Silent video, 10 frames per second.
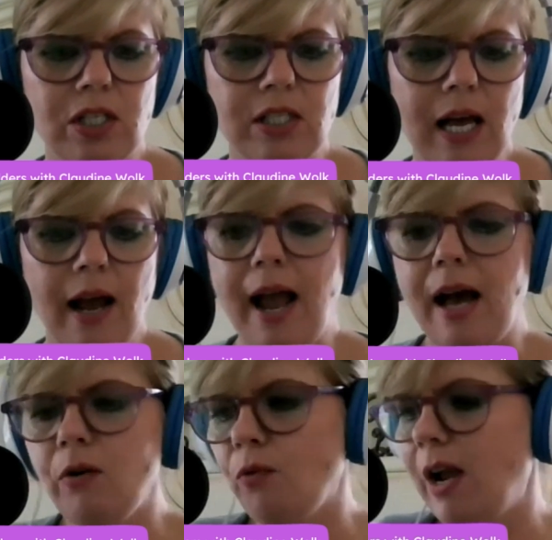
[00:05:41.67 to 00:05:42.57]
said, I
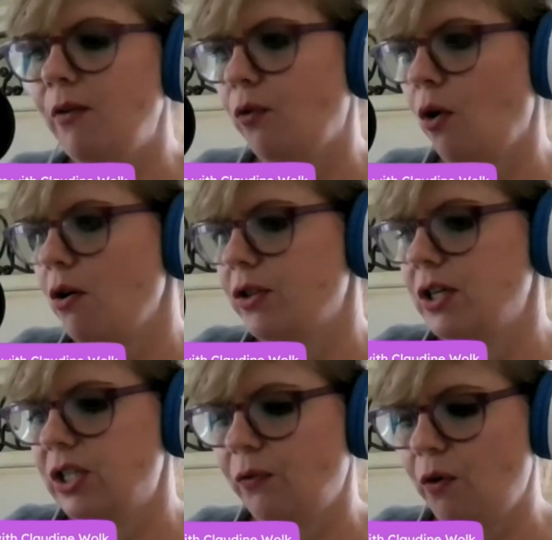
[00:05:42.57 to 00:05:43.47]
had to write for all
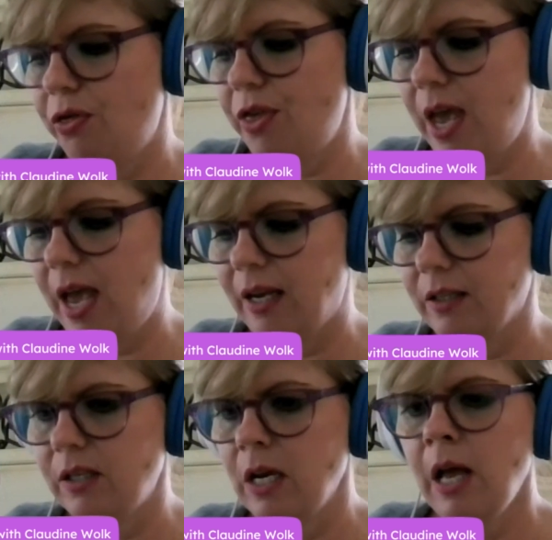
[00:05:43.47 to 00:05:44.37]
these different
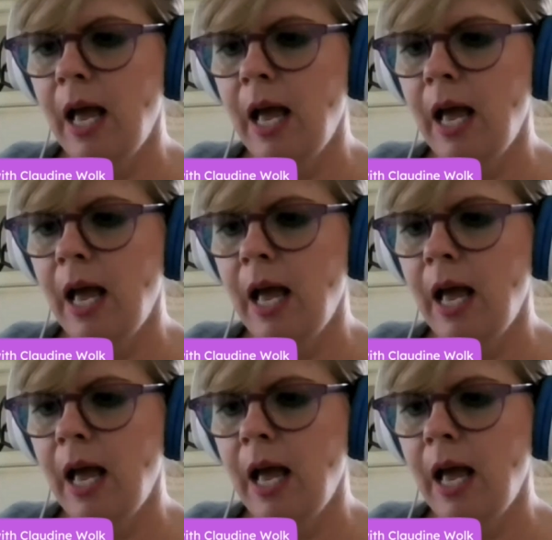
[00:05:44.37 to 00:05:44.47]
things.